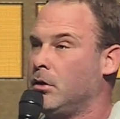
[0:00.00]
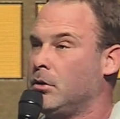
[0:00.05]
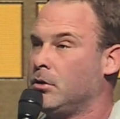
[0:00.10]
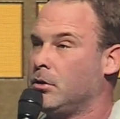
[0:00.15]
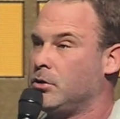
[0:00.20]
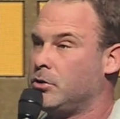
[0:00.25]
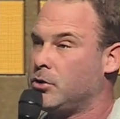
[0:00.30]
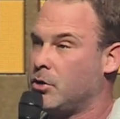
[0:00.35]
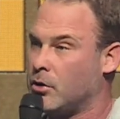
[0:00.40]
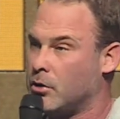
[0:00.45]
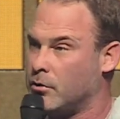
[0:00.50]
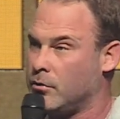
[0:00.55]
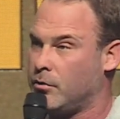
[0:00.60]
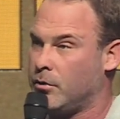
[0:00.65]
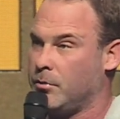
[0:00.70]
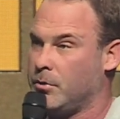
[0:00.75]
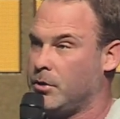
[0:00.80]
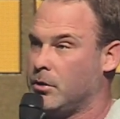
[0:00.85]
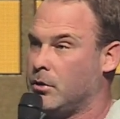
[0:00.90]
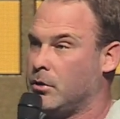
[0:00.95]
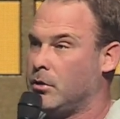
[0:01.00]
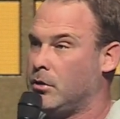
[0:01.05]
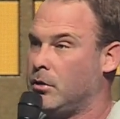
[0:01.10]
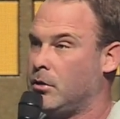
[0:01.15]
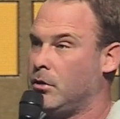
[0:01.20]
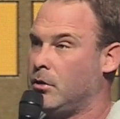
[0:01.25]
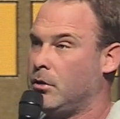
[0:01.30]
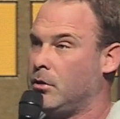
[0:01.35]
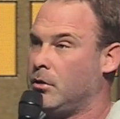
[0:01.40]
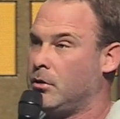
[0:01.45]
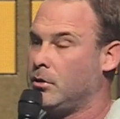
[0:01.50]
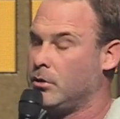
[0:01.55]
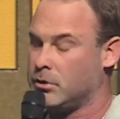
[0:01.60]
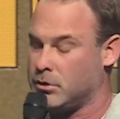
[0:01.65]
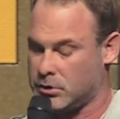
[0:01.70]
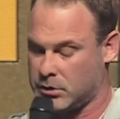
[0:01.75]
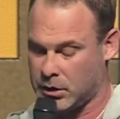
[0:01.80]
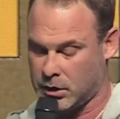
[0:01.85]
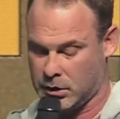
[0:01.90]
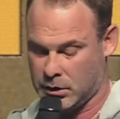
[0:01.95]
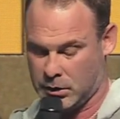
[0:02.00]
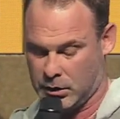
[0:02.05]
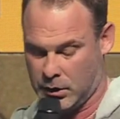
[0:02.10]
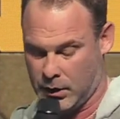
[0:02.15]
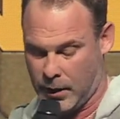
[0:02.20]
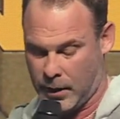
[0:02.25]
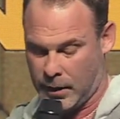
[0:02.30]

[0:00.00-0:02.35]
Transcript: to turn from your, your sin.